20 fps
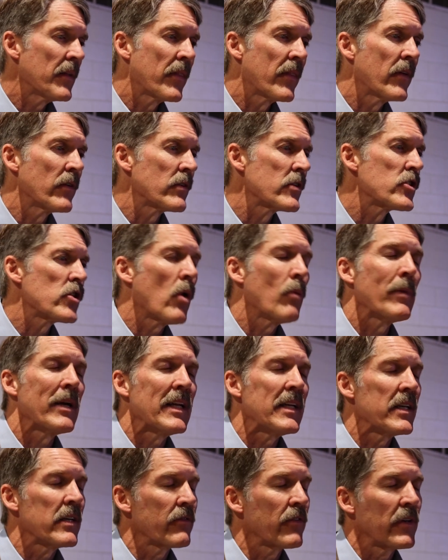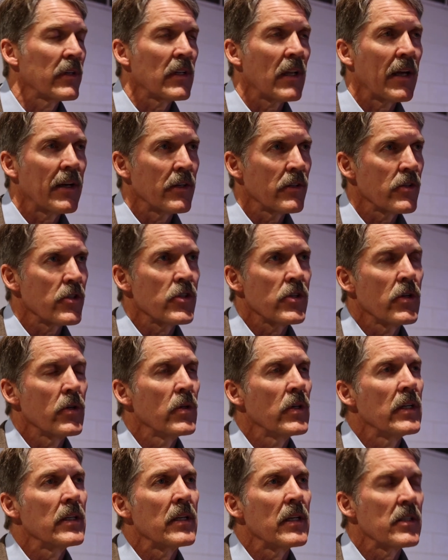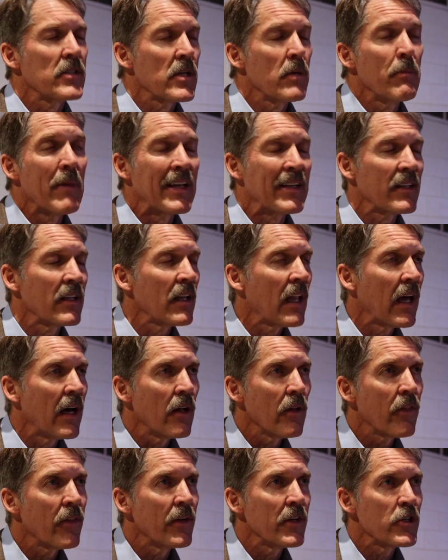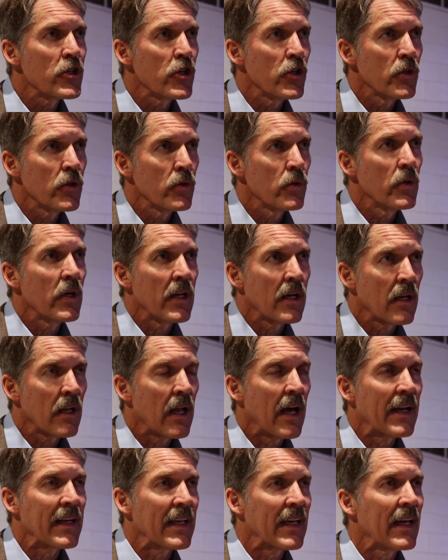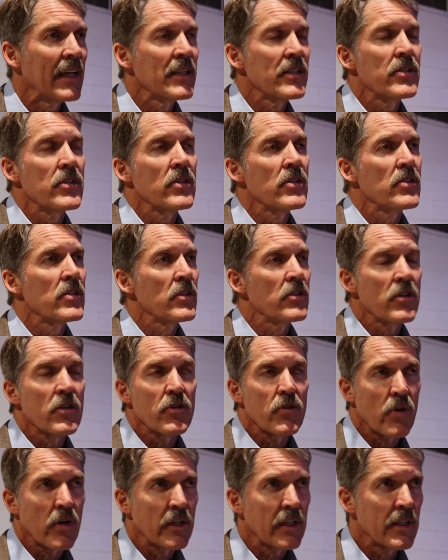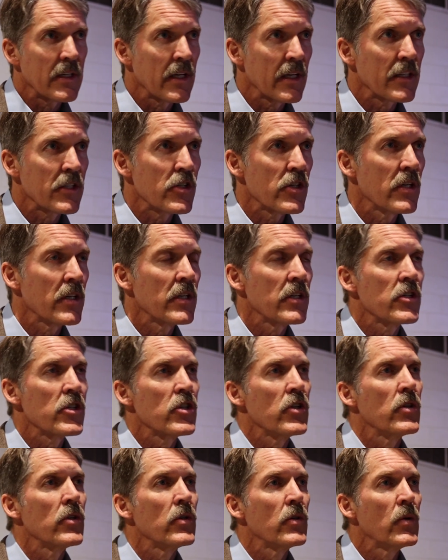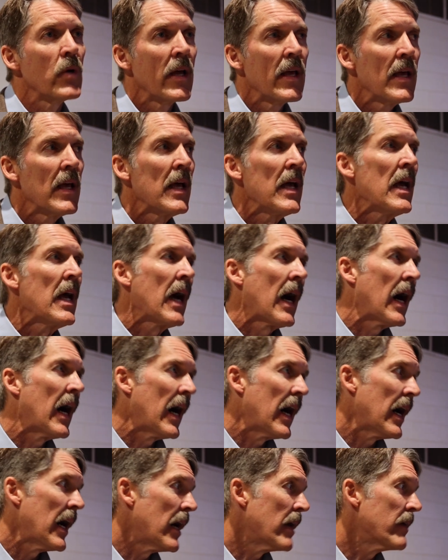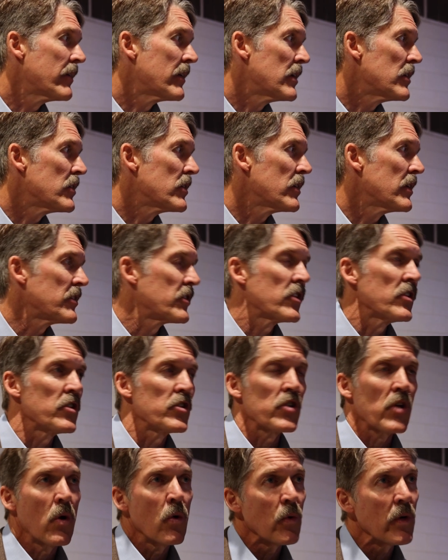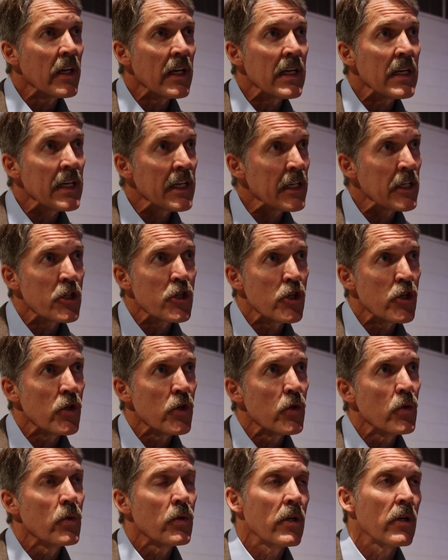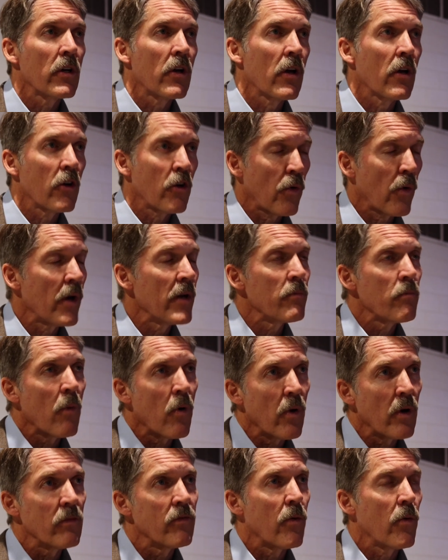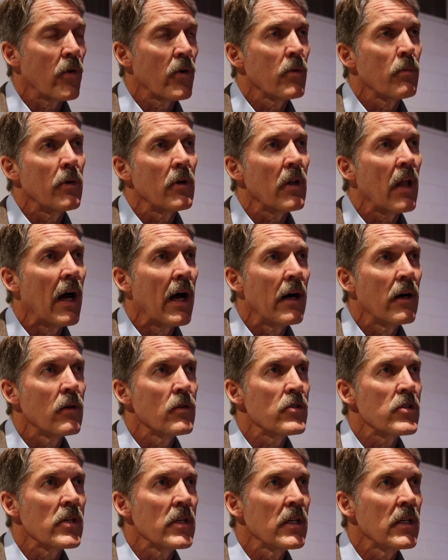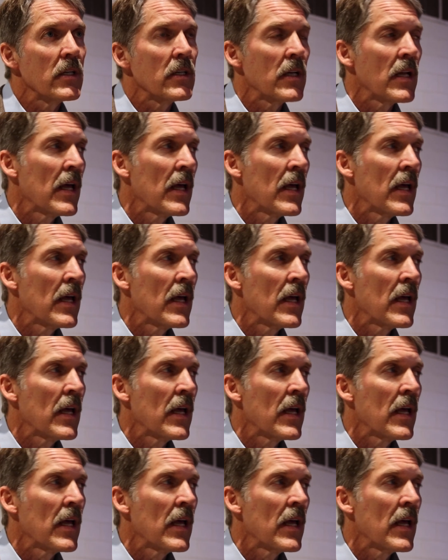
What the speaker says: There's so many different layers to it. It's a mental health issue in a lot of cases. It's a drug addiction issue. It's a zoning issue to create more affordable housing.